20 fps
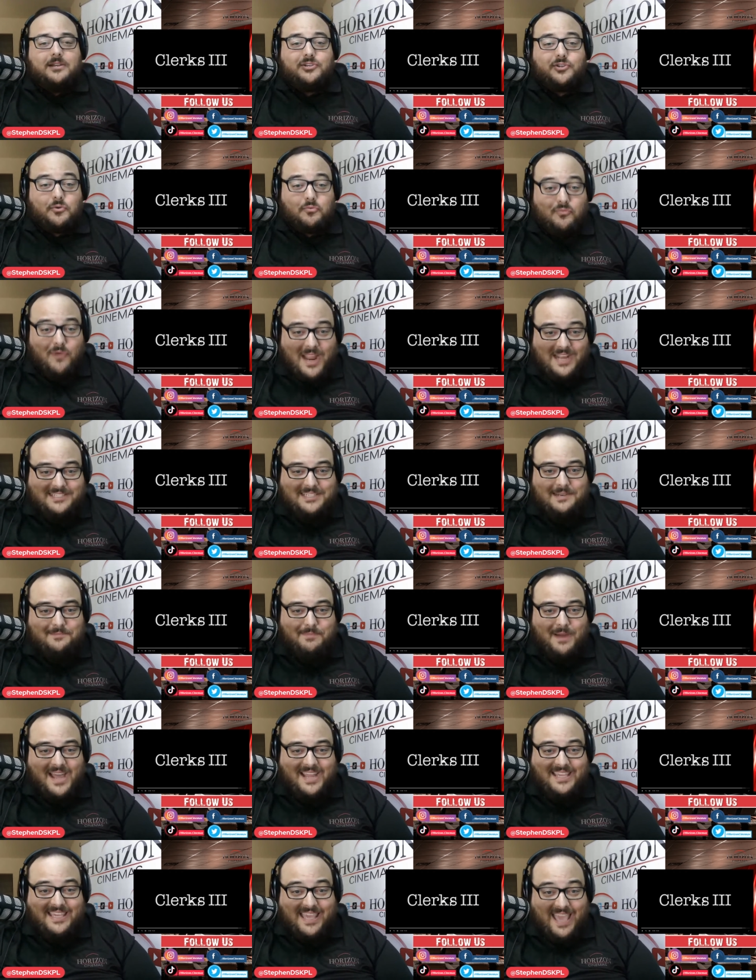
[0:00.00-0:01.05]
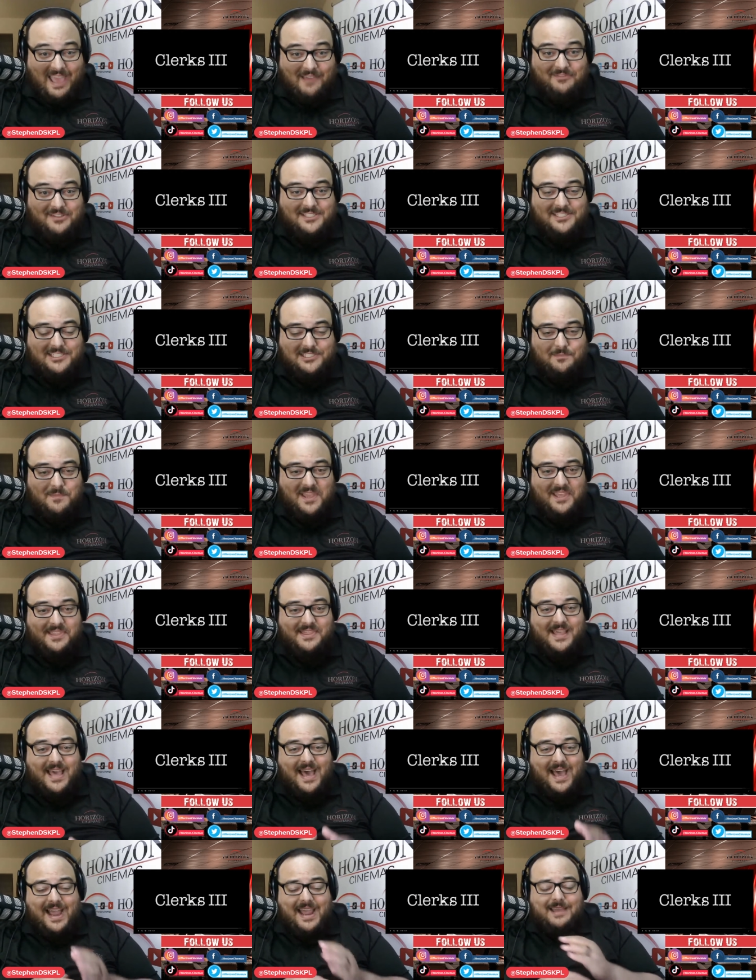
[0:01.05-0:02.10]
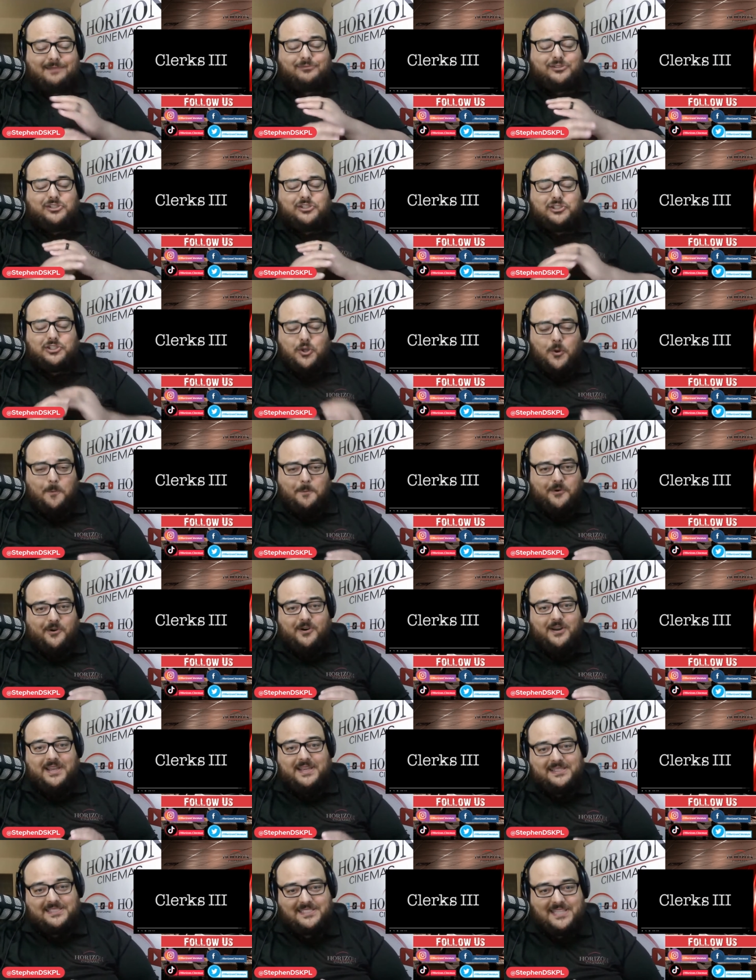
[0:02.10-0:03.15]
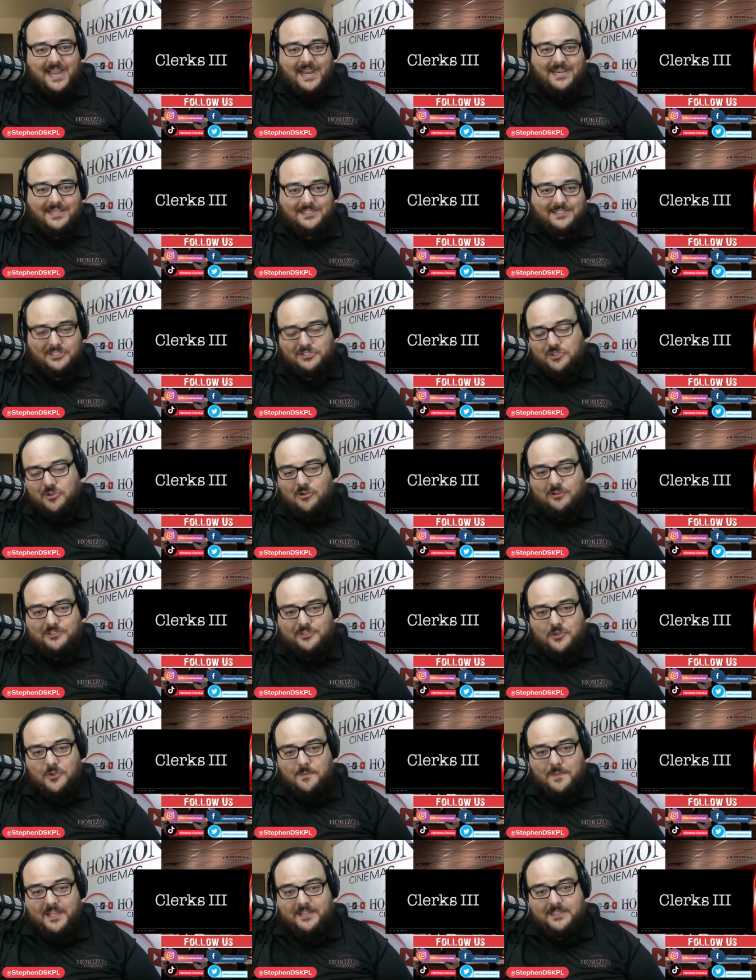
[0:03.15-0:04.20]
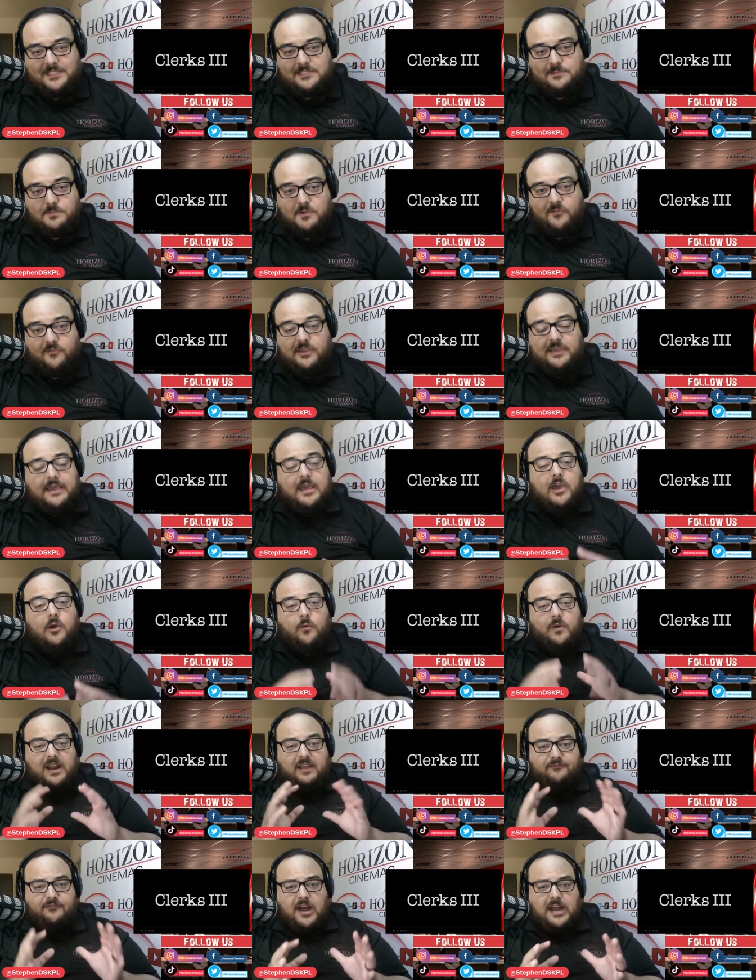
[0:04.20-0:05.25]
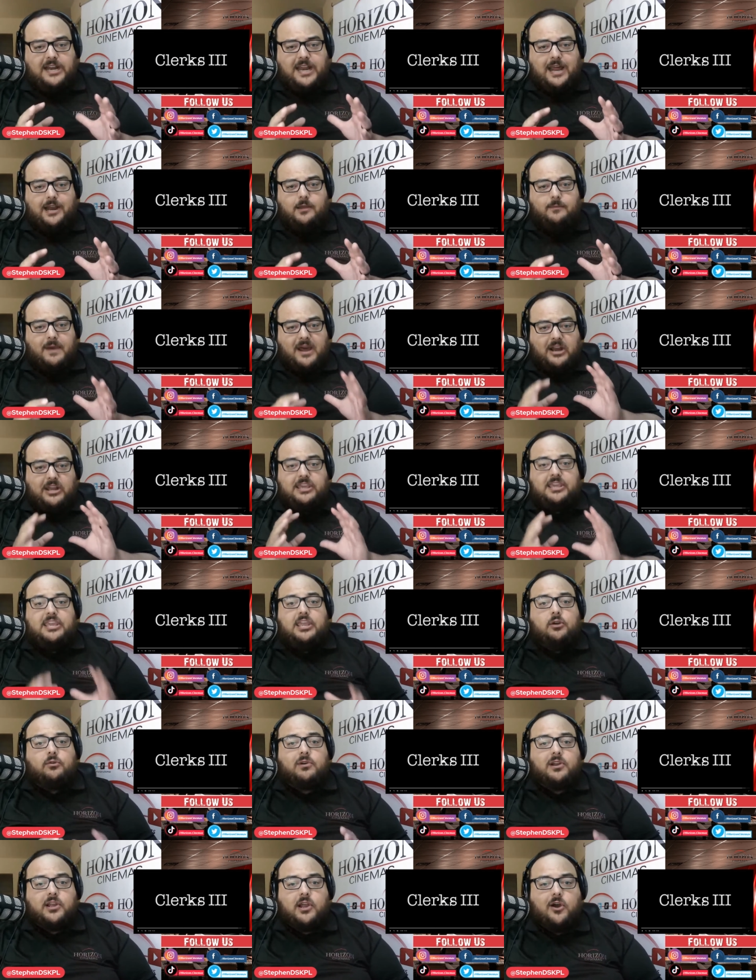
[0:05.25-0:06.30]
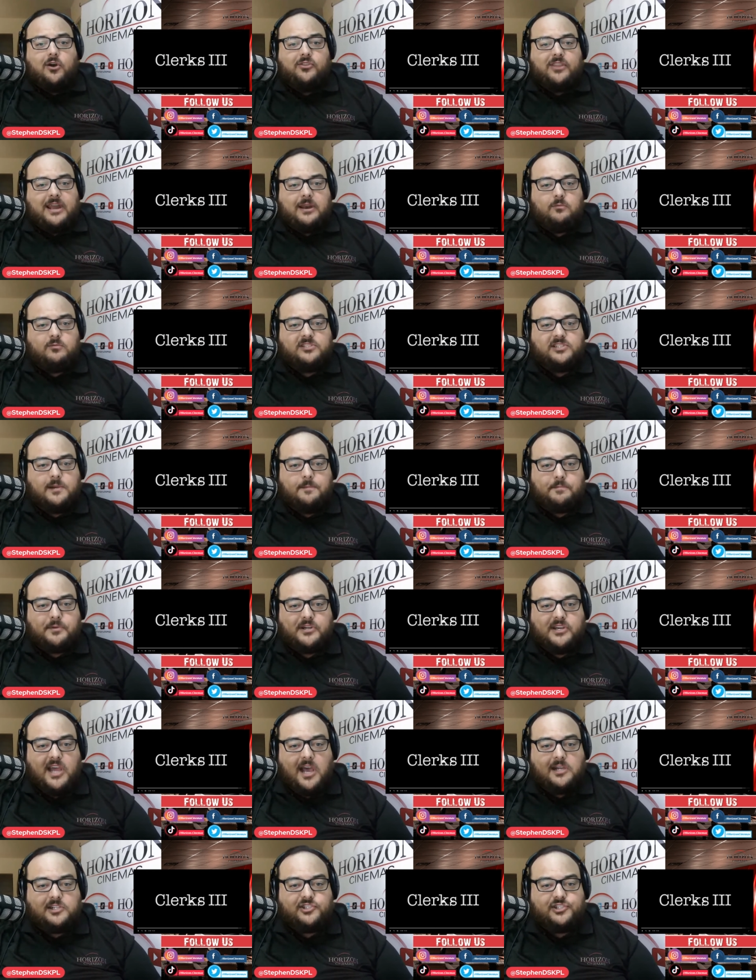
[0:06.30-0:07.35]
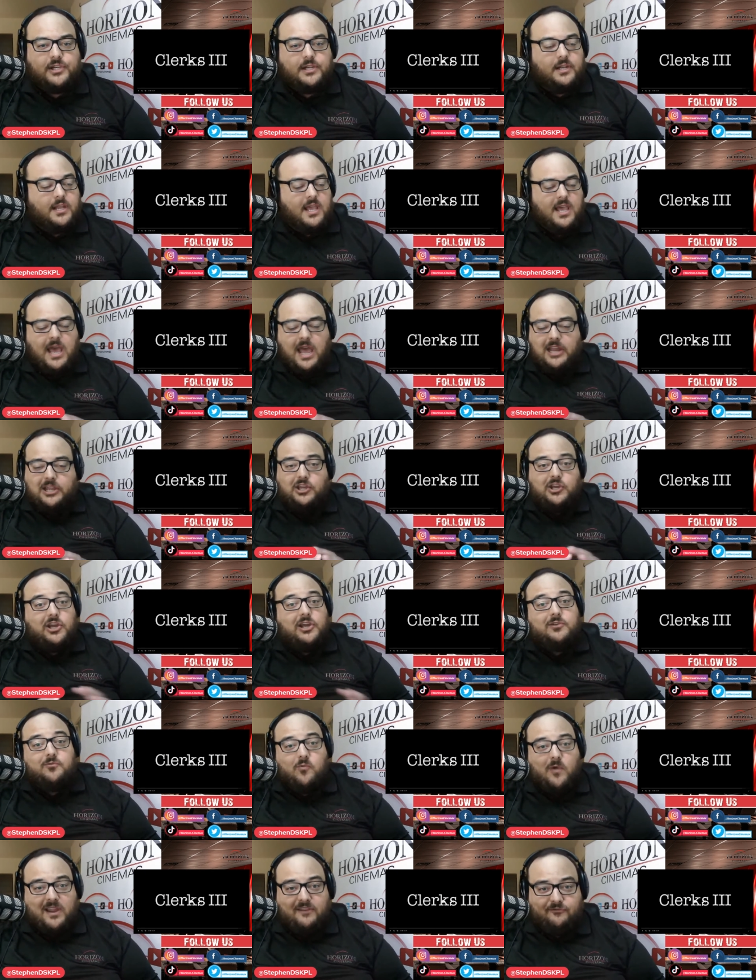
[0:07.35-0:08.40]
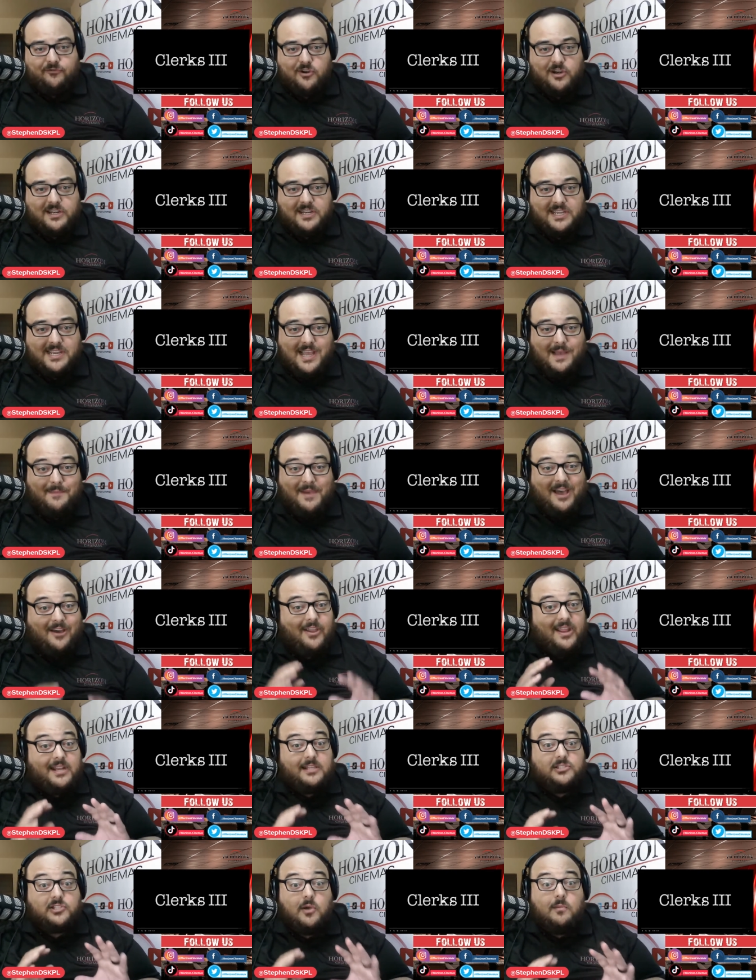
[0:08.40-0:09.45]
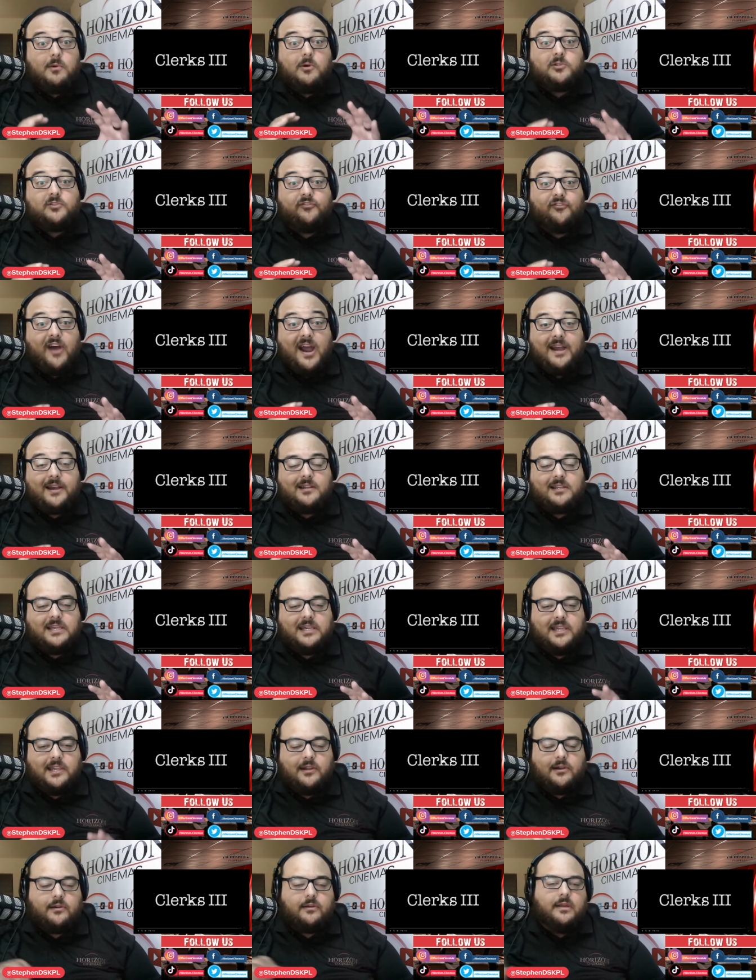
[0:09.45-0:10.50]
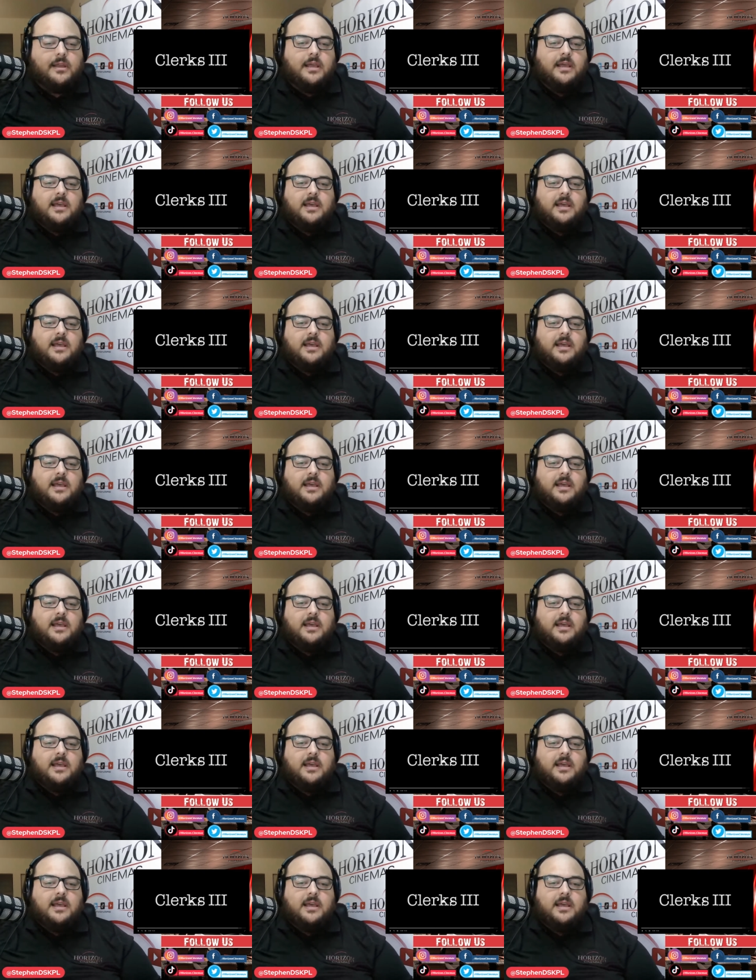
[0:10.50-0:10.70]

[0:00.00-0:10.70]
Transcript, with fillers: directed by Kevin Smith. I am super excited to talk to you about this movie. When I found out about a year ago that it was in production, I couldn't wait for it to come out, and it's almost finally here.